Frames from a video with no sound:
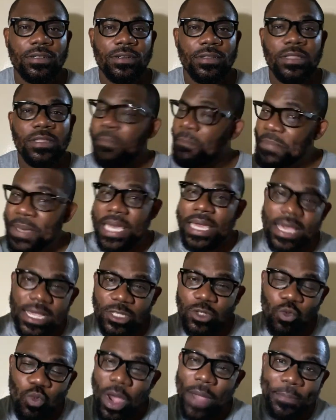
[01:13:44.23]
the
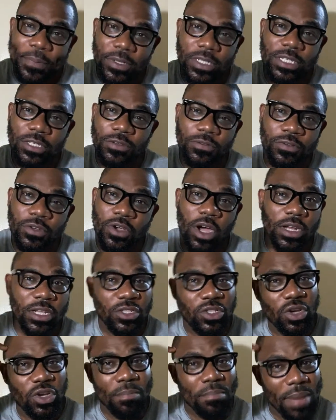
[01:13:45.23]
biggest weapon you've got
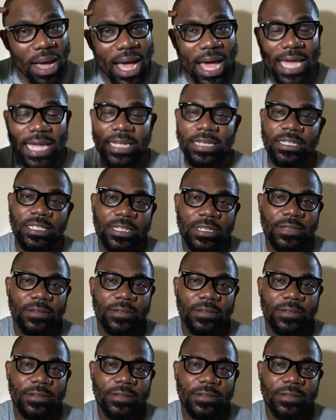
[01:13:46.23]
is your mind.